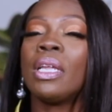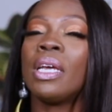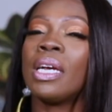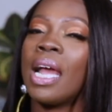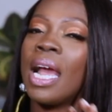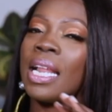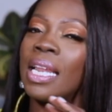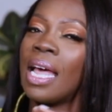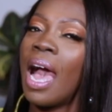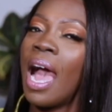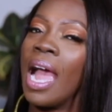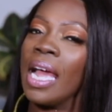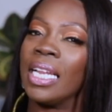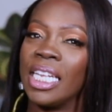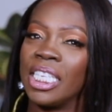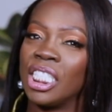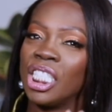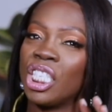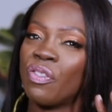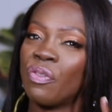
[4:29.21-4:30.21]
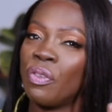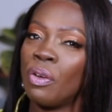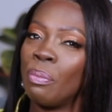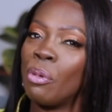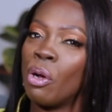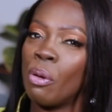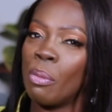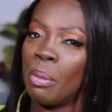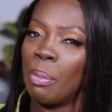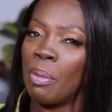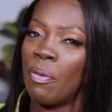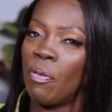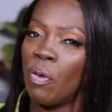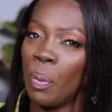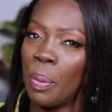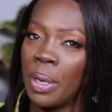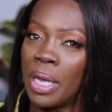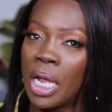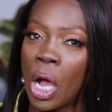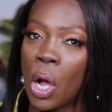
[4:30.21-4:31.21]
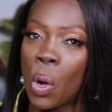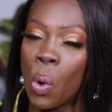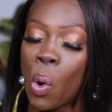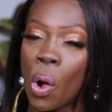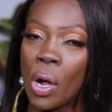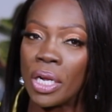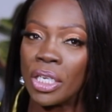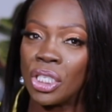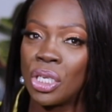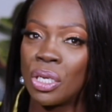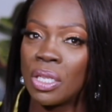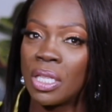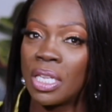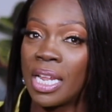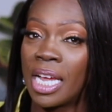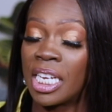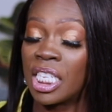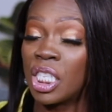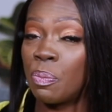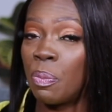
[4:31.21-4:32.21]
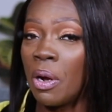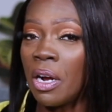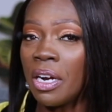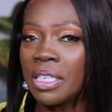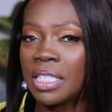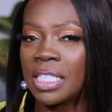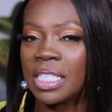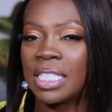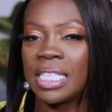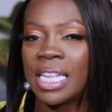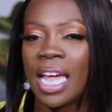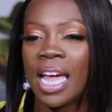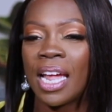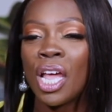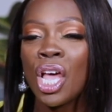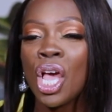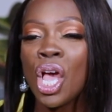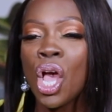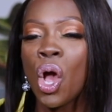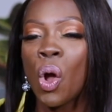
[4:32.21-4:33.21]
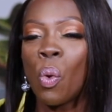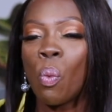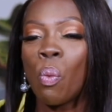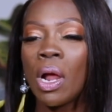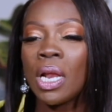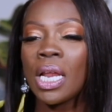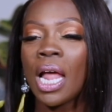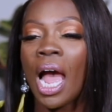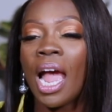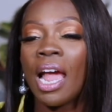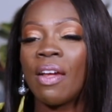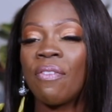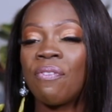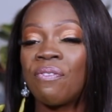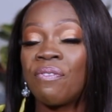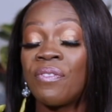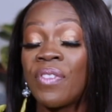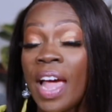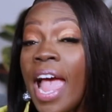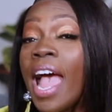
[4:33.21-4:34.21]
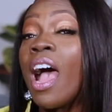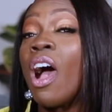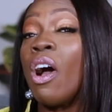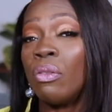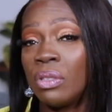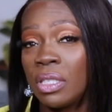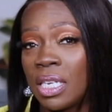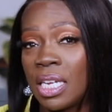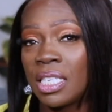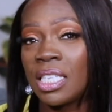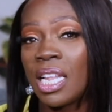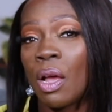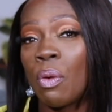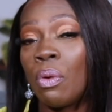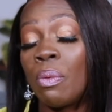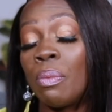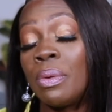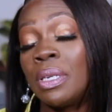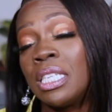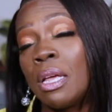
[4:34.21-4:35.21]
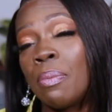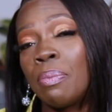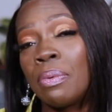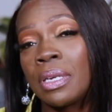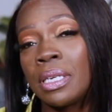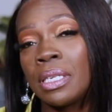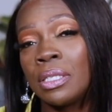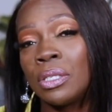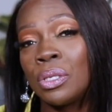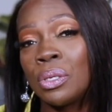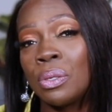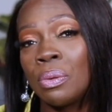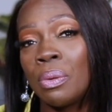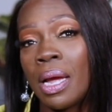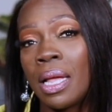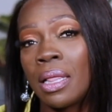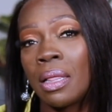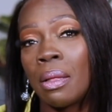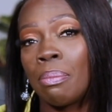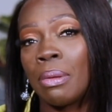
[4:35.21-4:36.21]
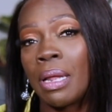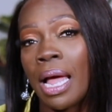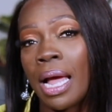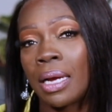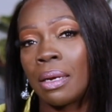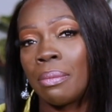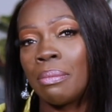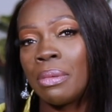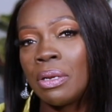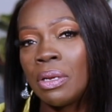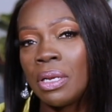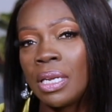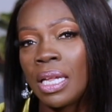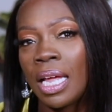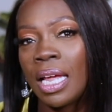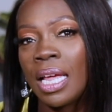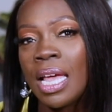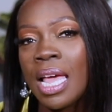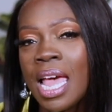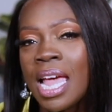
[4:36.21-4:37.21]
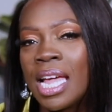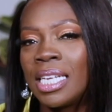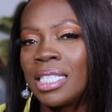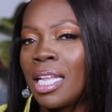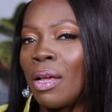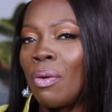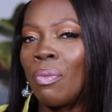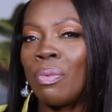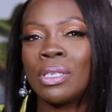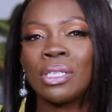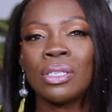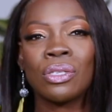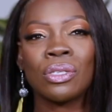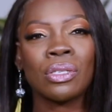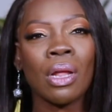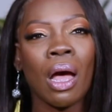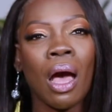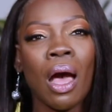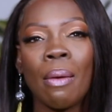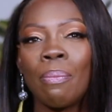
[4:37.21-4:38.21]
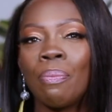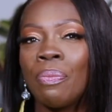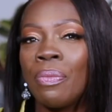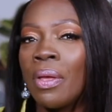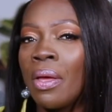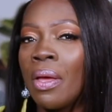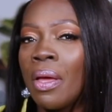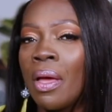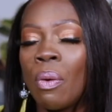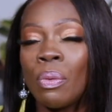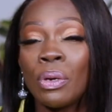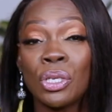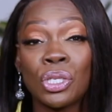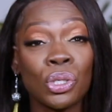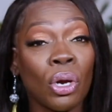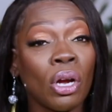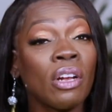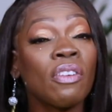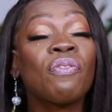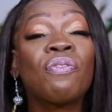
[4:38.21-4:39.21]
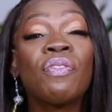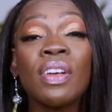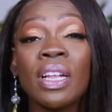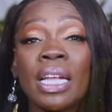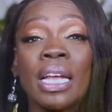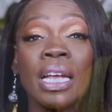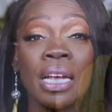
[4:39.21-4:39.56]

to kind of highlight just for a moment before we go on to the next parts is that what I found is that what we typically do in the Black community is that we start feeling